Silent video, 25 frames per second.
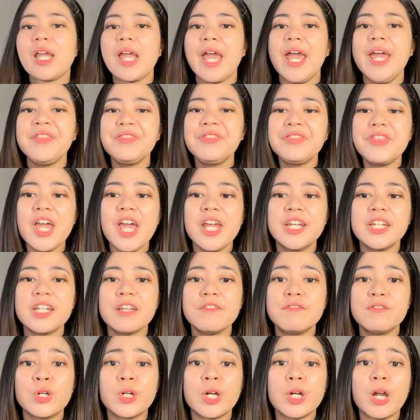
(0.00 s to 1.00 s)
And then
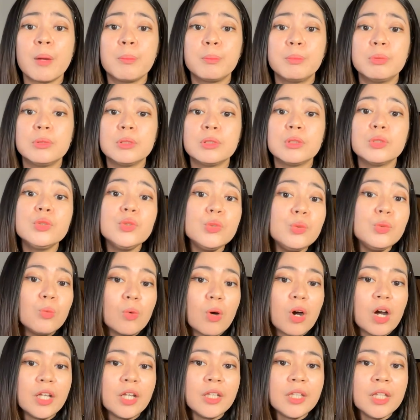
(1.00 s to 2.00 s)
if you're a blue
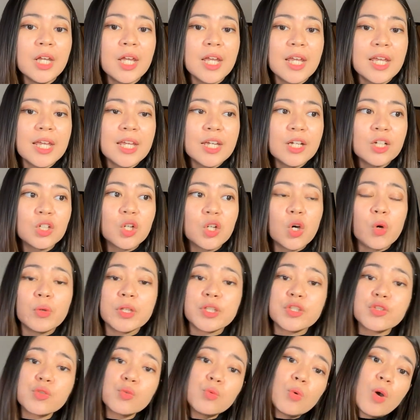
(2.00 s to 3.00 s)
one
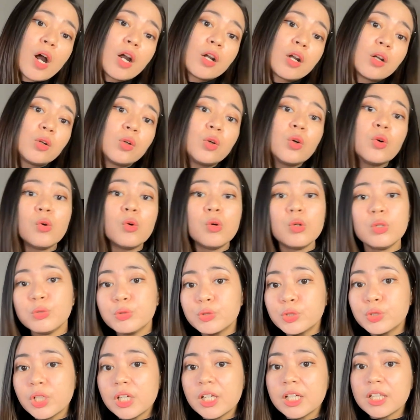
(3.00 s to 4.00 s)
going to a
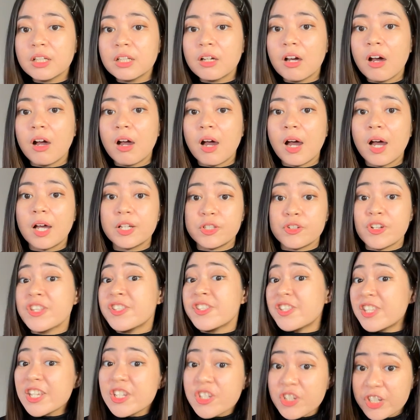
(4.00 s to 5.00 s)
gold
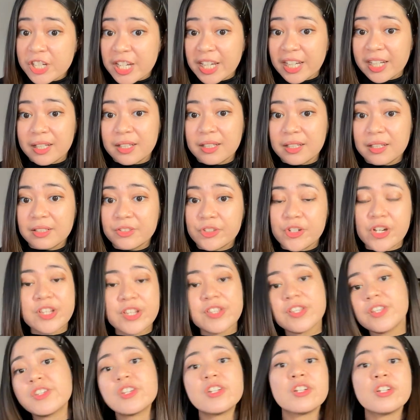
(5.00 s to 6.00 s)
transitioning
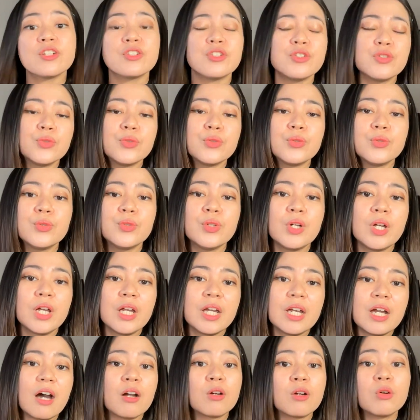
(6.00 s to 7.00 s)
to
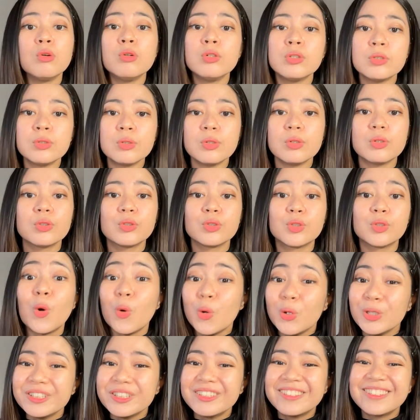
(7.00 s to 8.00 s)
a
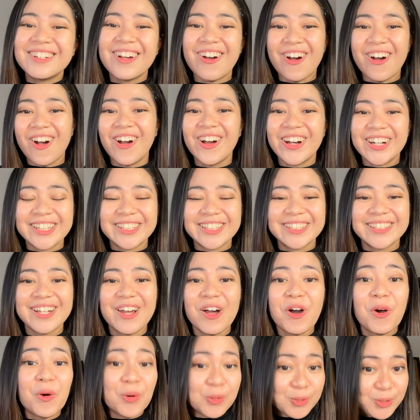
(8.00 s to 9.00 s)
gold card
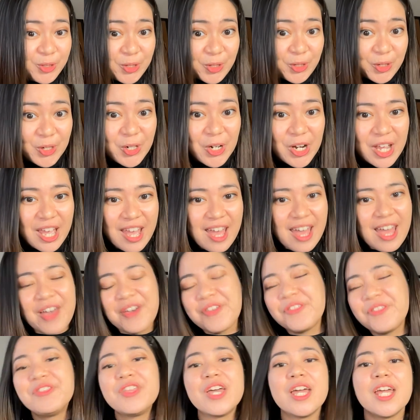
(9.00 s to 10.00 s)
holder,
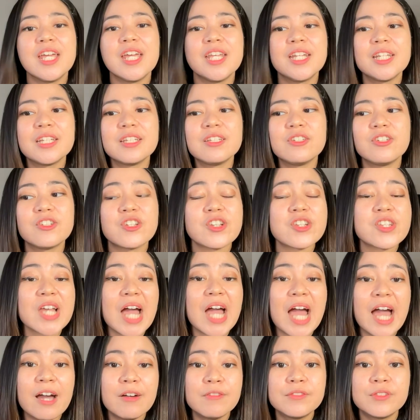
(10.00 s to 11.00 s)
then you just
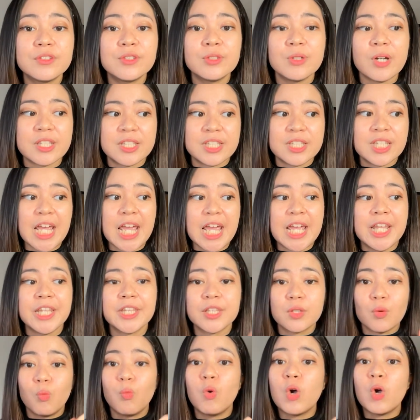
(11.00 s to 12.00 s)
have to
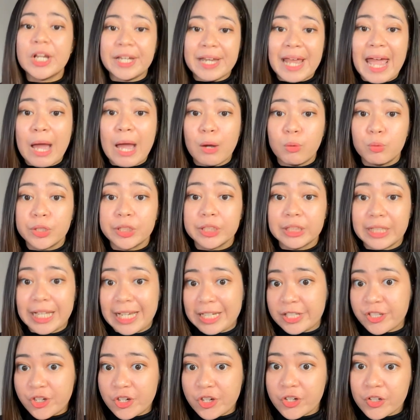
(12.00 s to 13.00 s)
attend 1 hour
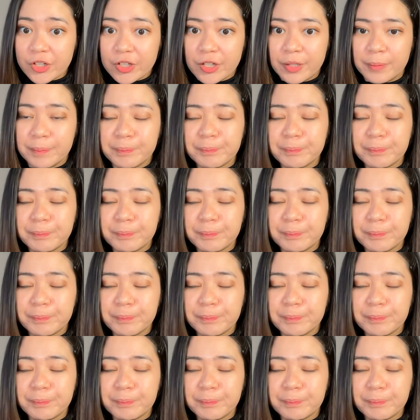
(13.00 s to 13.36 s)
lecture.